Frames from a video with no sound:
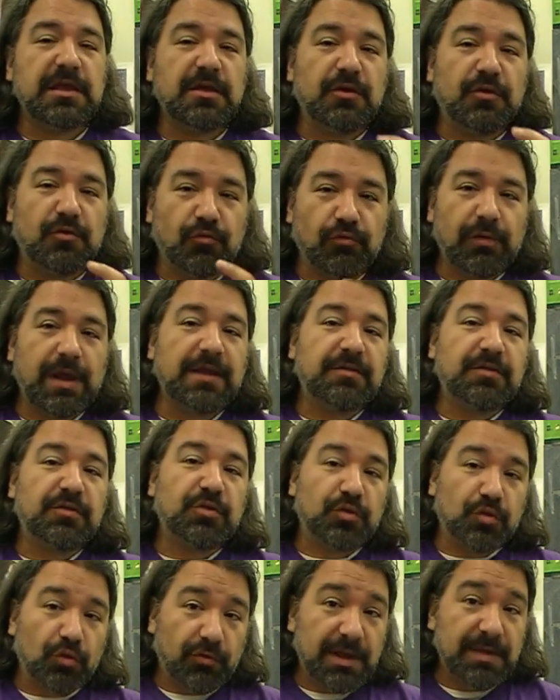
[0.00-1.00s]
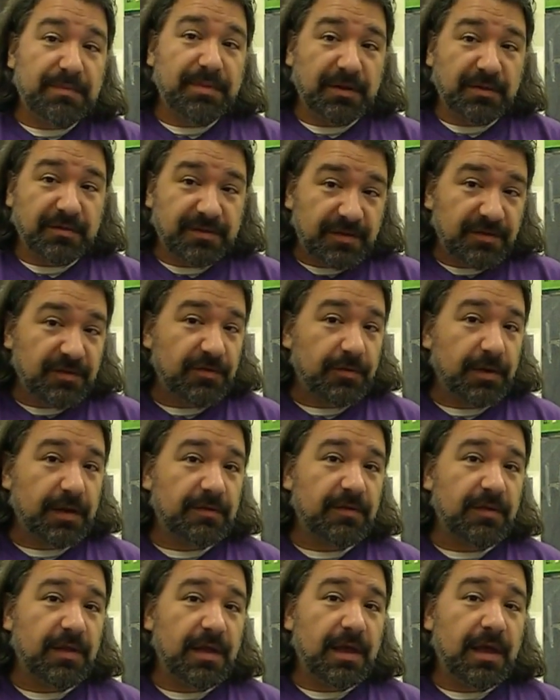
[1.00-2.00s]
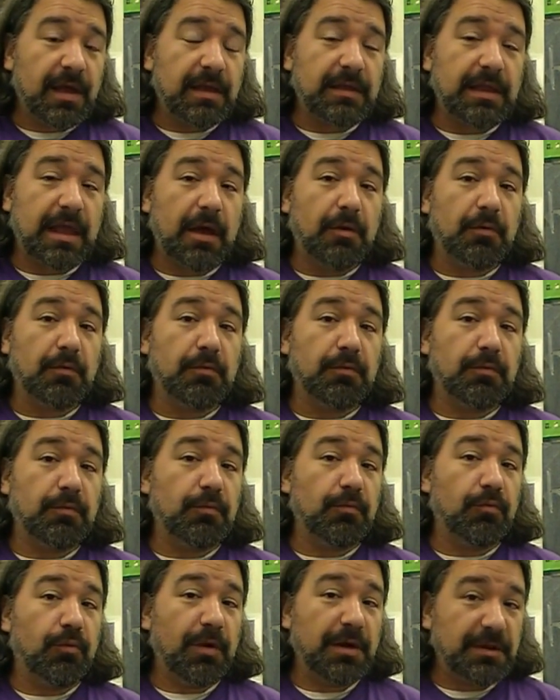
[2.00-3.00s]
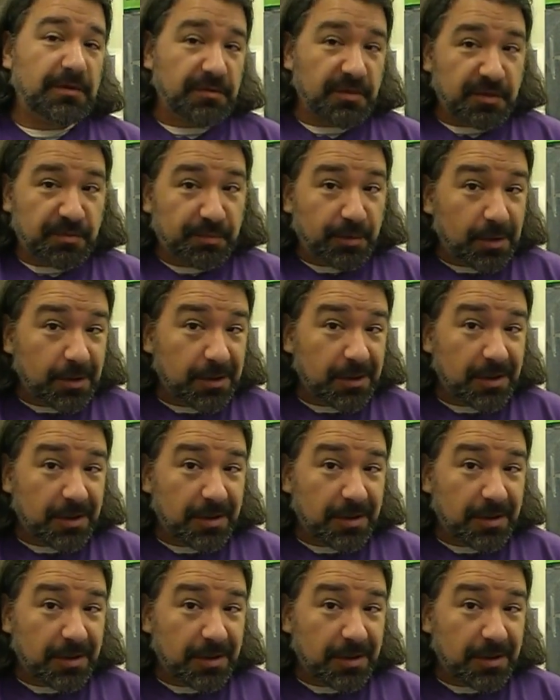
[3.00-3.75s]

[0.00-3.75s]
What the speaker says: great story built into it. Now, what is this book?